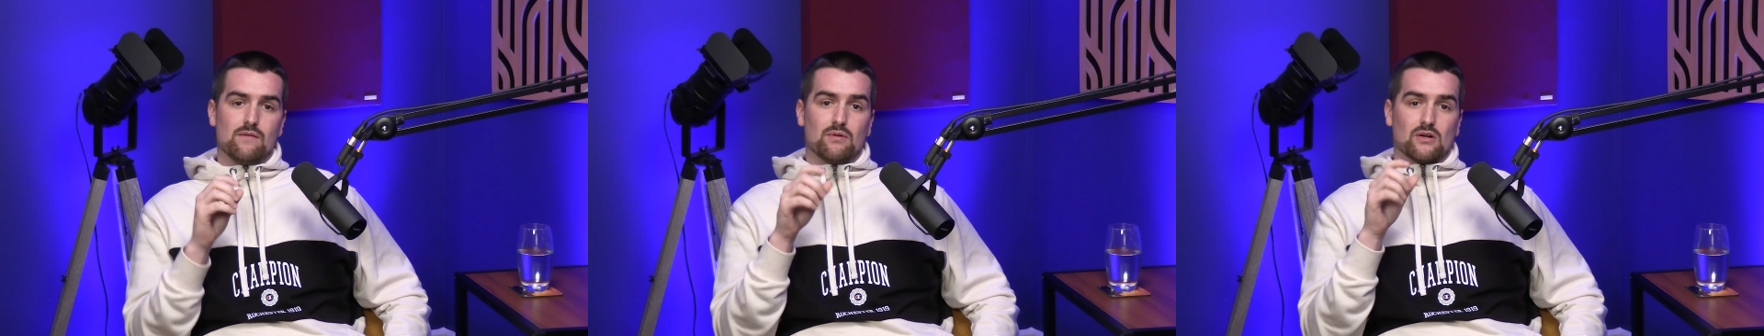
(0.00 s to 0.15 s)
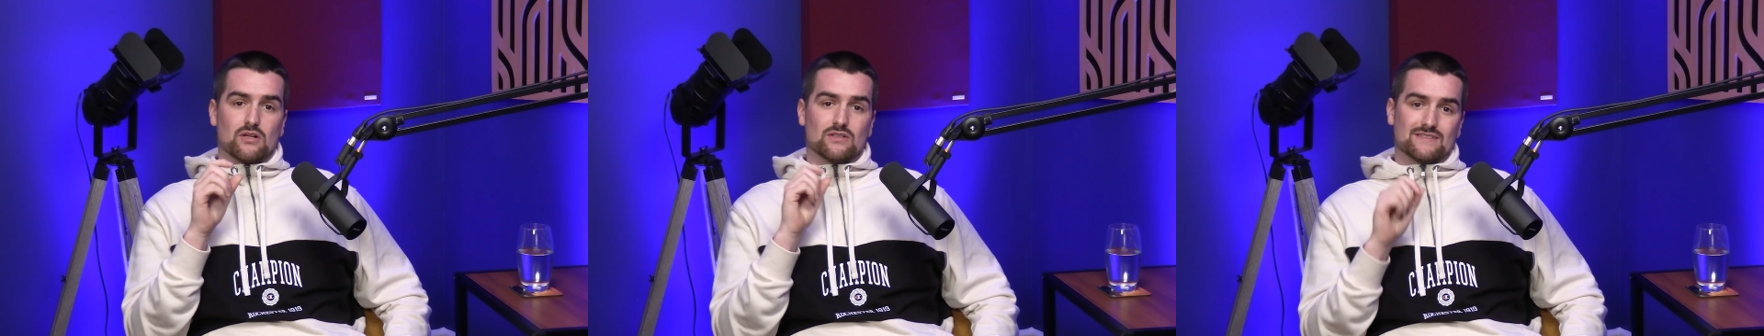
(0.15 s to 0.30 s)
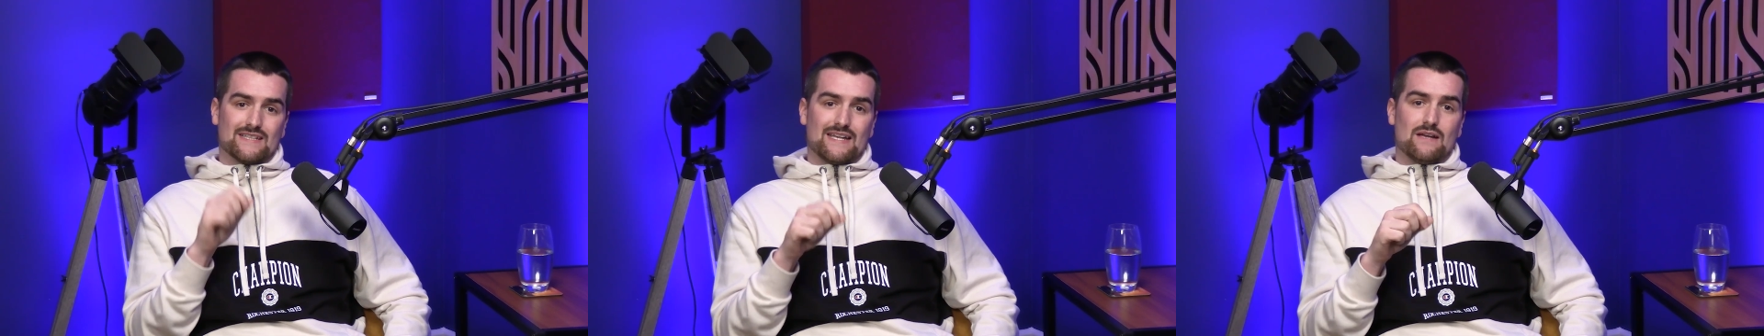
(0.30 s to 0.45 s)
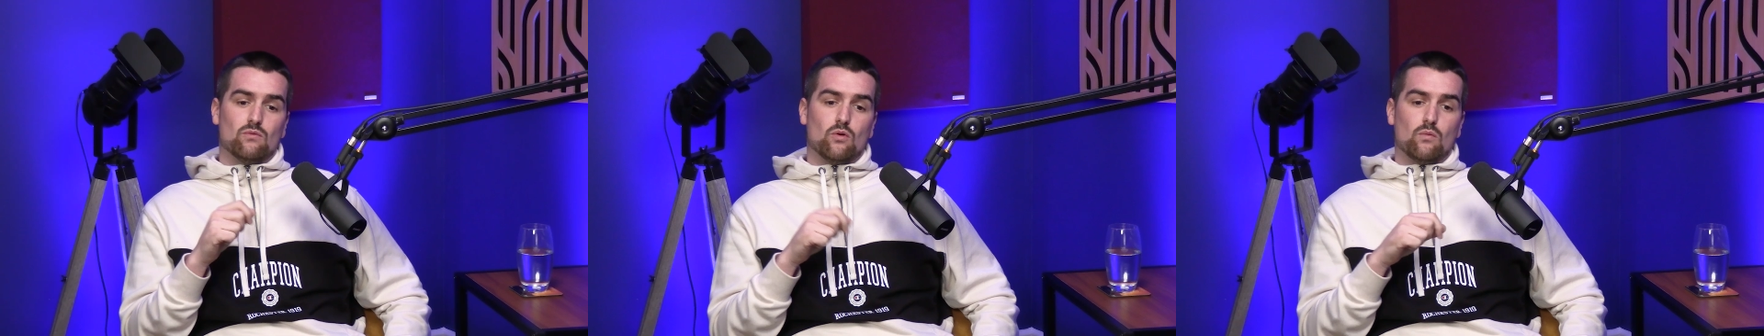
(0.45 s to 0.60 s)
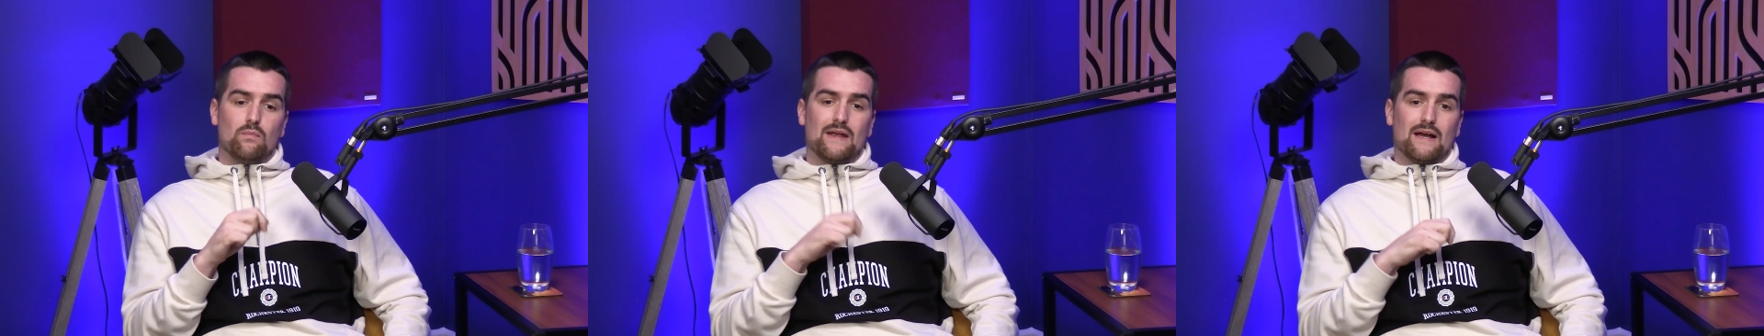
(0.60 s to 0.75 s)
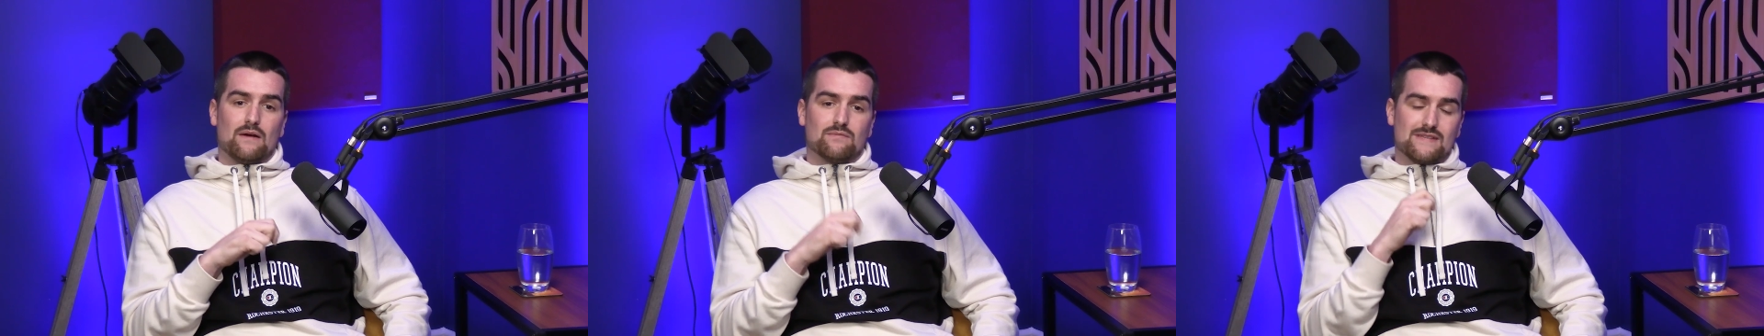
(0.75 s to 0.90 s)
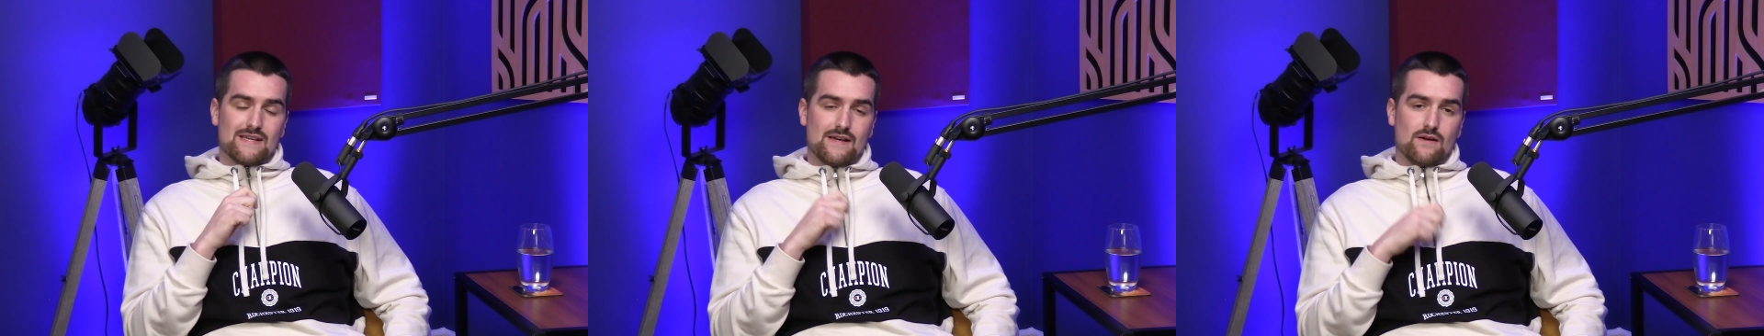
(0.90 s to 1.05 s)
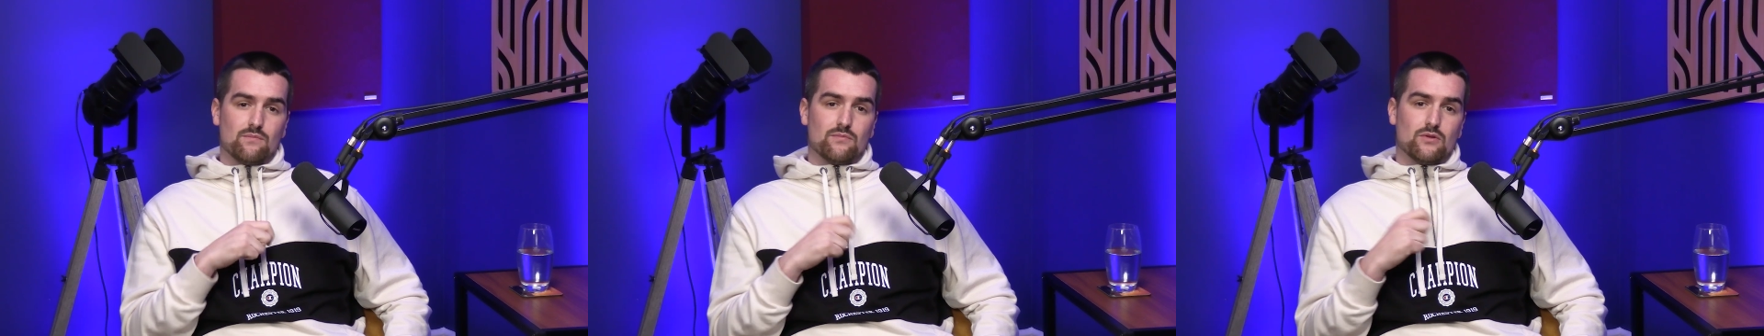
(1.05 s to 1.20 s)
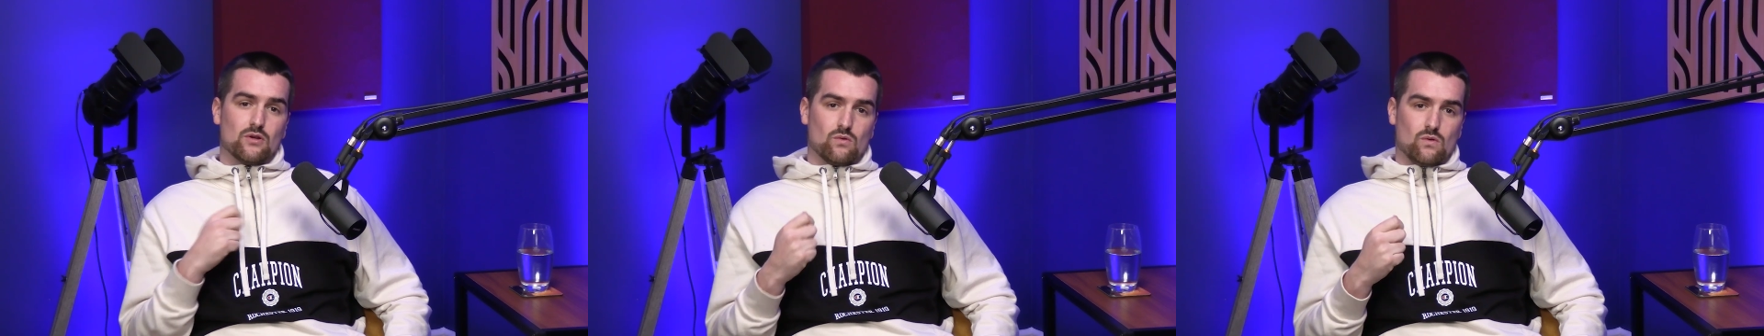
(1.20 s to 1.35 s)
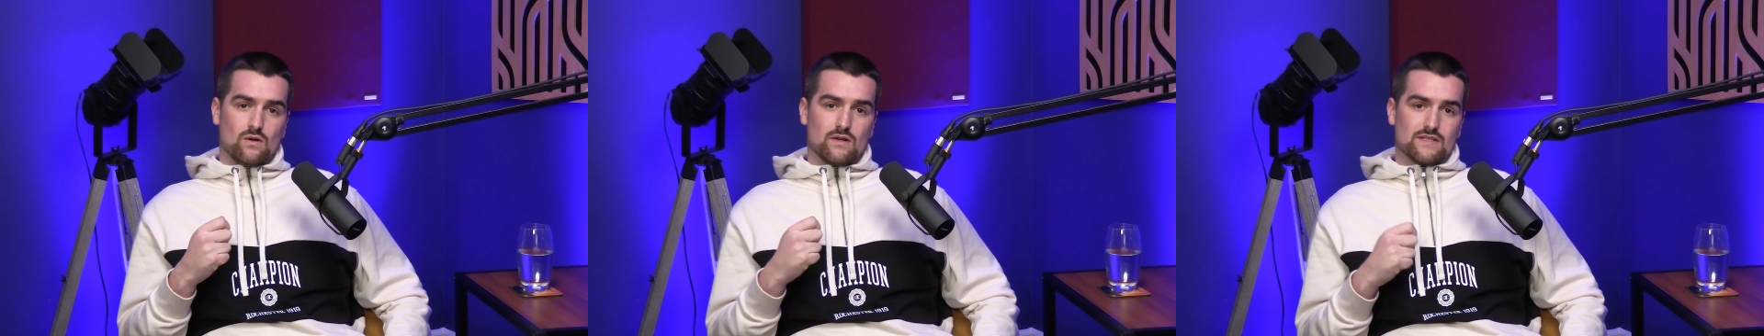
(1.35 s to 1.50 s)
because they will be able to help
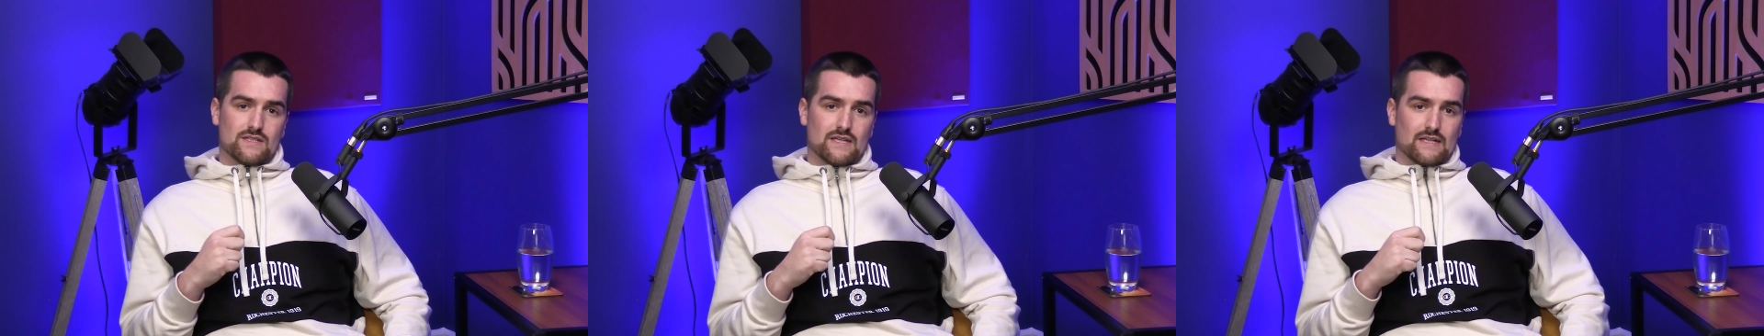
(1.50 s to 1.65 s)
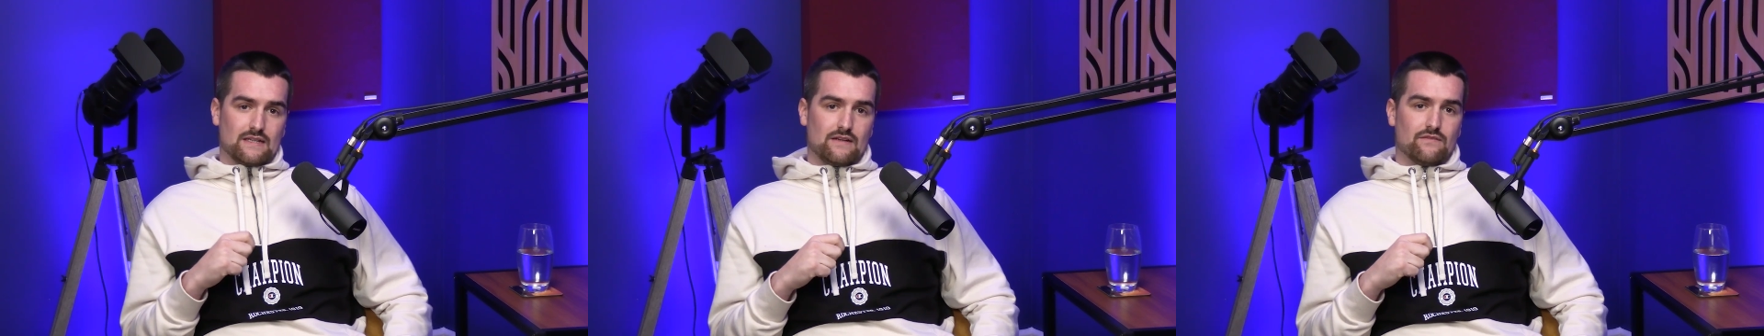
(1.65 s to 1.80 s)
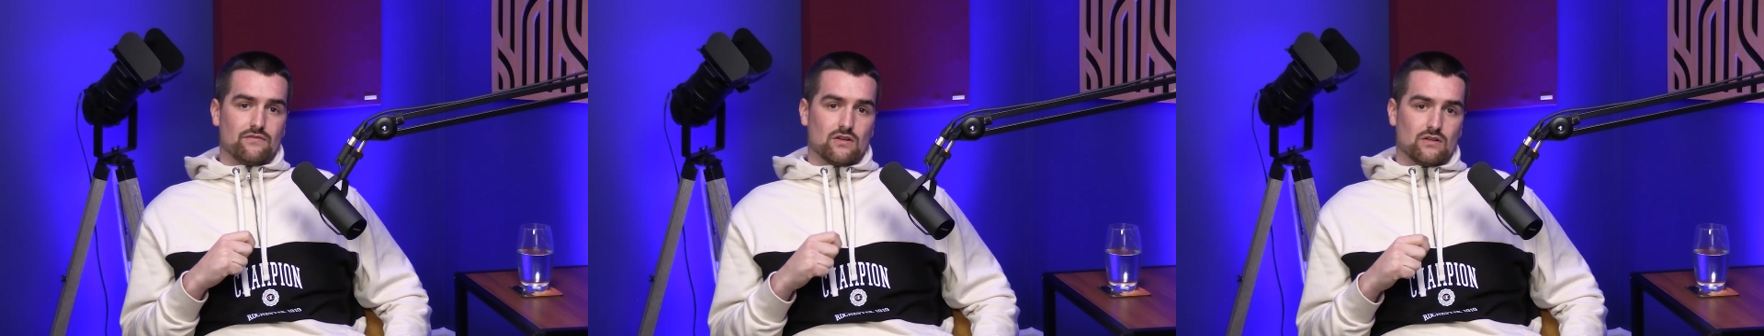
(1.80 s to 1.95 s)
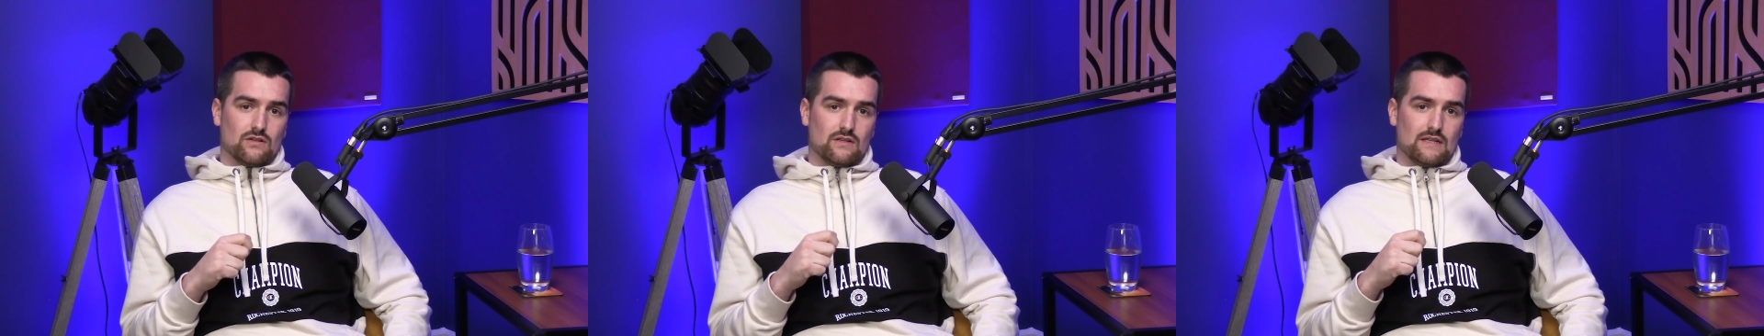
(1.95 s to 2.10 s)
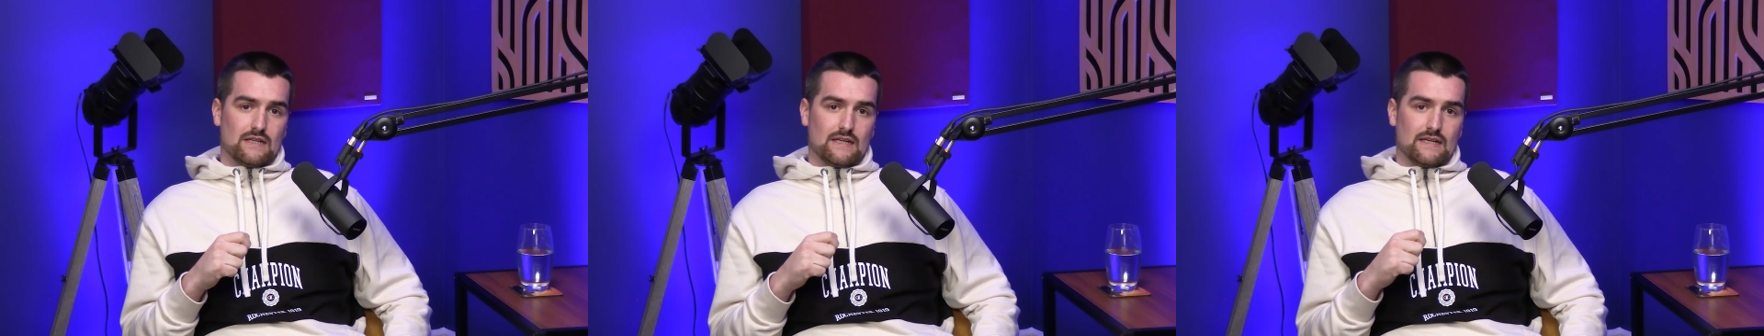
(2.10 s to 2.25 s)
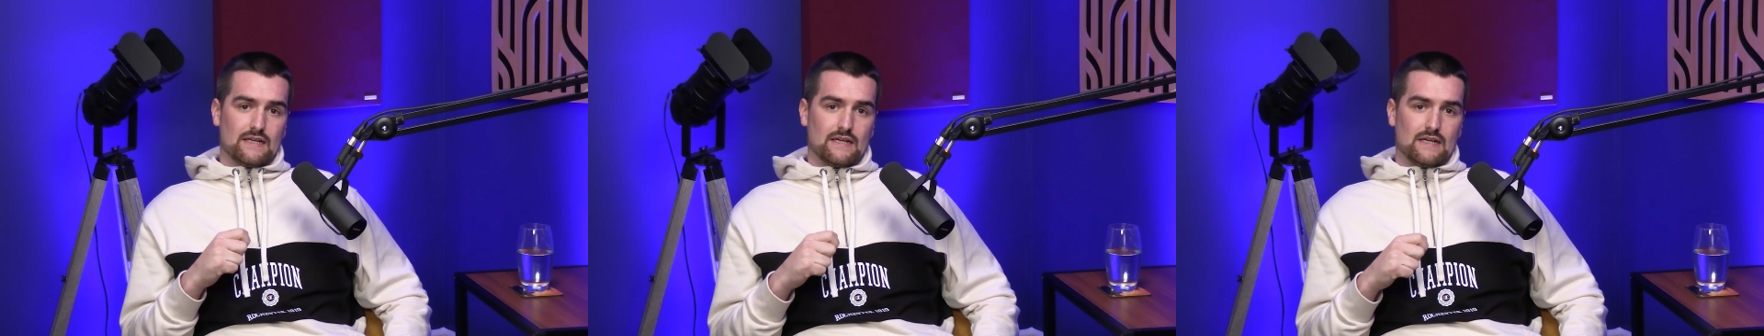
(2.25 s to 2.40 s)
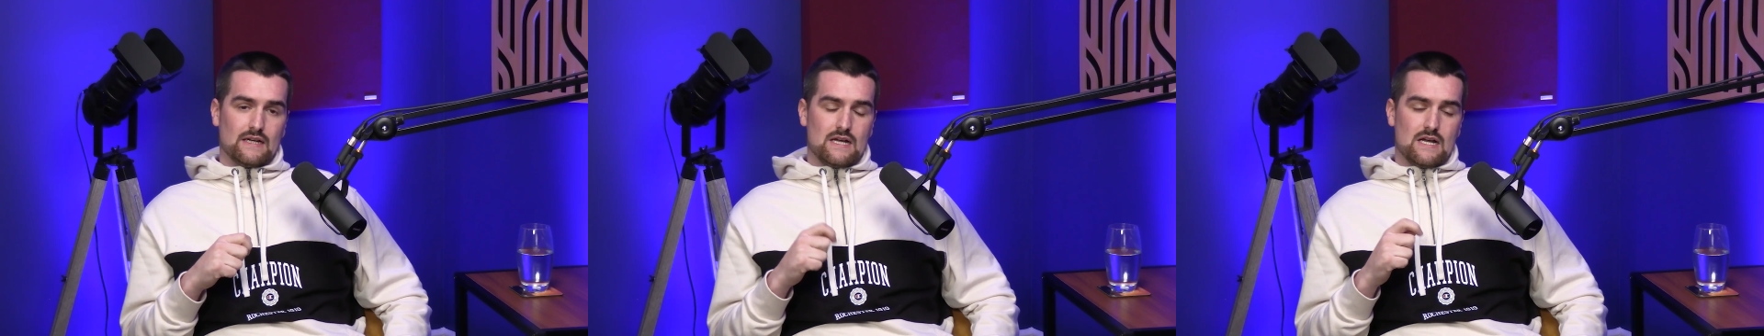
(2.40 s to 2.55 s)
you quite significantly.